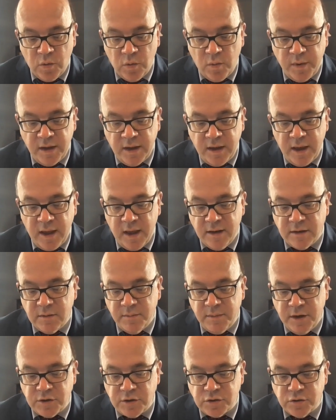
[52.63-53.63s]
what we can to
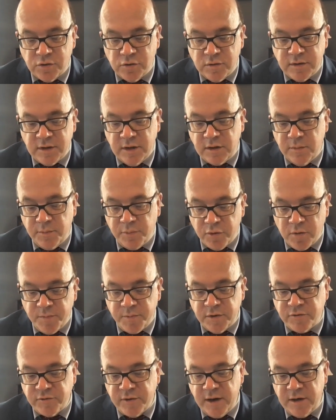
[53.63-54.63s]
make sure that the
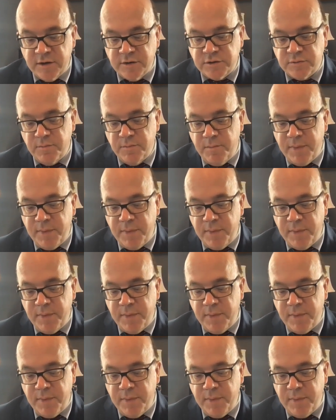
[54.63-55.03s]
perpetrators